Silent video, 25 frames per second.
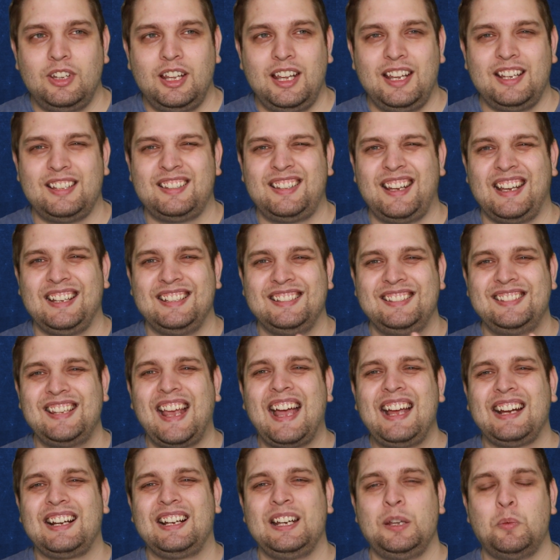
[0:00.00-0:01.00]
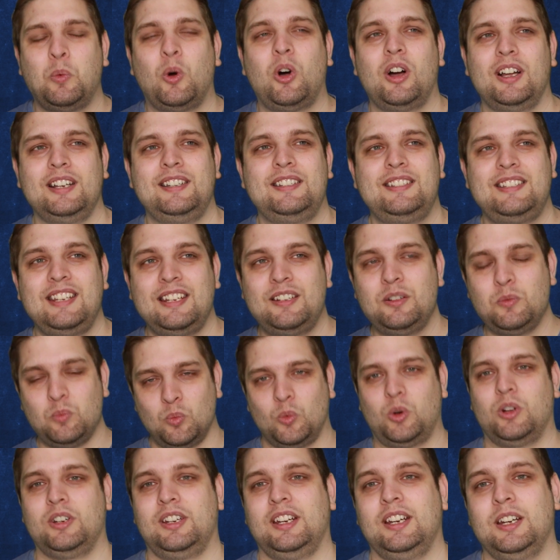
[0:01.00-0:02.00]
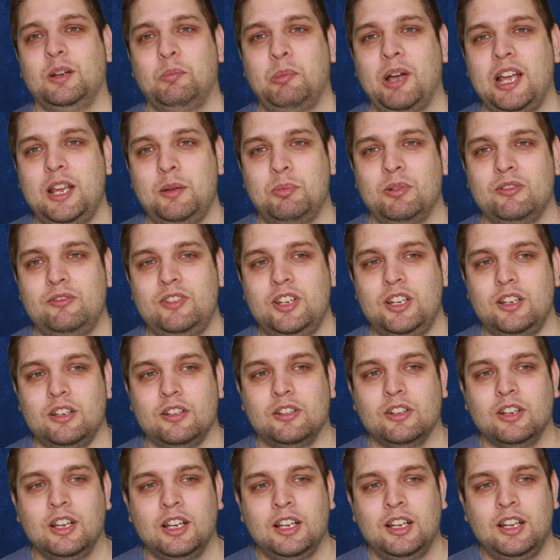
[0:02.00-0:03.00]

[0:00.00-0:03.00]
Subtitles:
it's exactly what I didn't want in a pay-per-view.